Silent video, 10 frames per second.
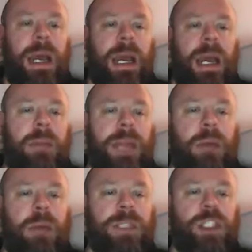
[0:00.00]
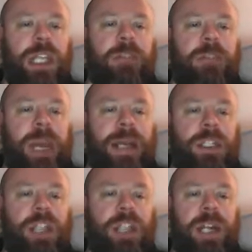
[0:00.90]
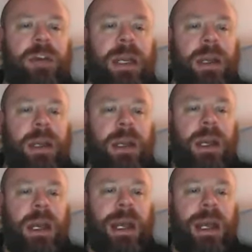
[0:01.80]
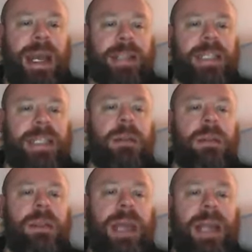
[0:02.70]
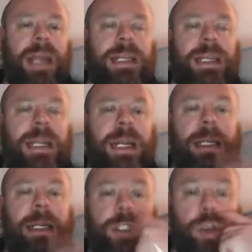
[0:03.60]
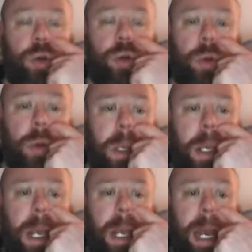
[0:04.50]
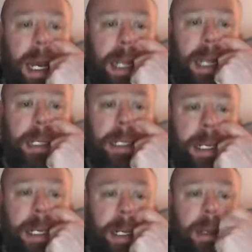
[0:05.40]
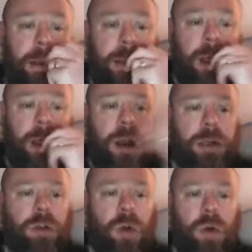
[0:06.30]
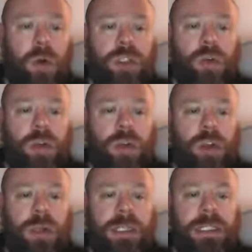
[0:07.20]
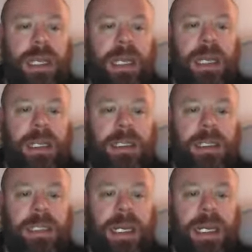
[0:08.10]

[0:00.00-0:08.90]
That was achieved back in January 18th, 1882. And the article also goes on to say that